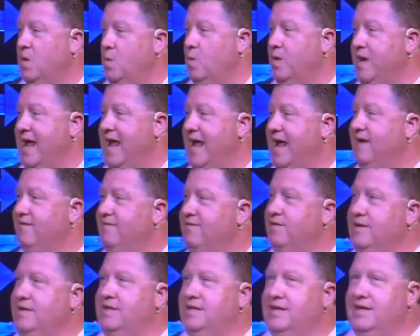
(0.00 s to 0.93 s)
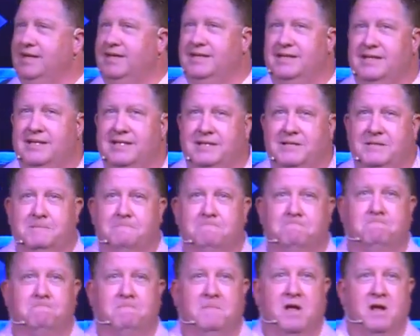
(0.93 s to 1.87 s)
When everything
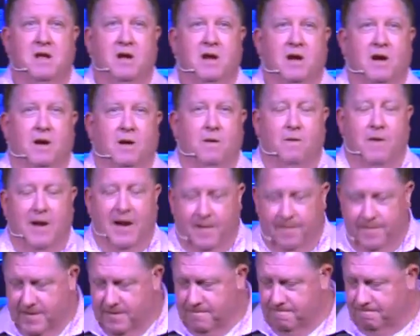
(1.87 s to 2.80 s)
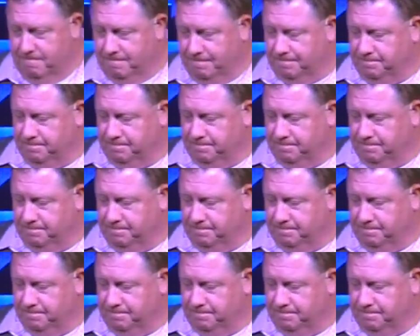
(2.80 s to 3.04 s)
around them